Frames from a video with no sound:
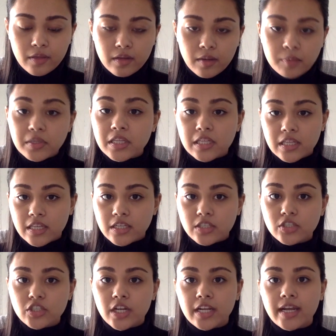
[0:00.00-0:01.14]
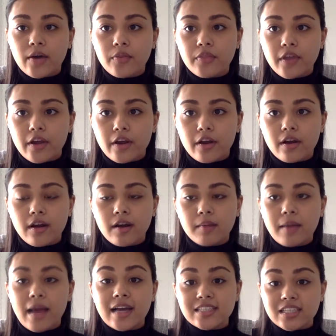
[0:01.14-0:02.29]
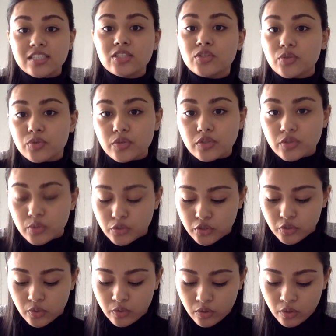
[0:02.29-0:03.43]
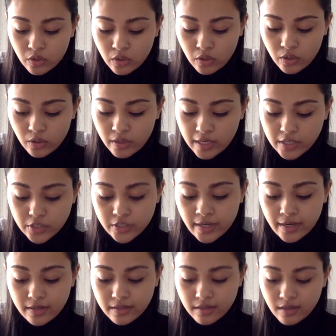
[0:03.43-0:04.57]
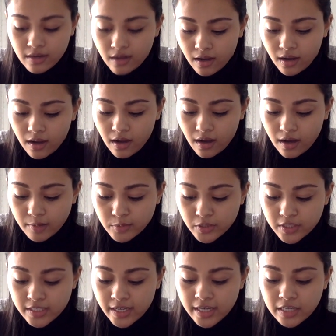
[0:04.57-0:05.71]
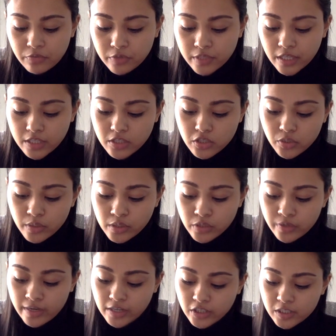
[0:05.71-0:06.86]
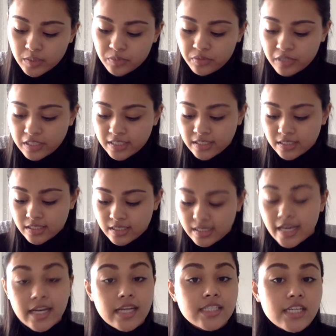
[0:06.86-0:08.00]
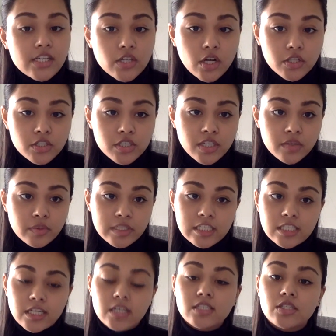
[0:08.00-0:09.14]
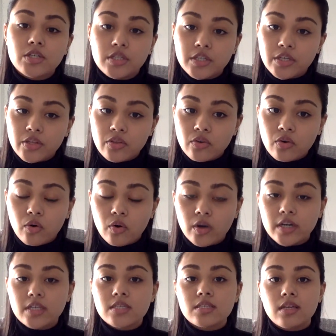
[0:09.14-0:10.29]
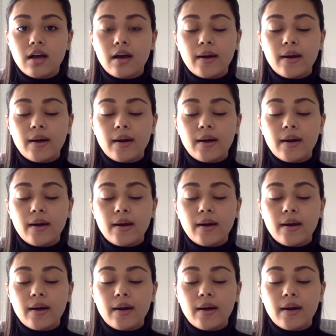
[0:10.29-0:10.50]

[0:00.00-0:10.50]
completely like shutting out their access to the social internet. So this kind of relates to interactions between society and technology that we discussed earlier in the course.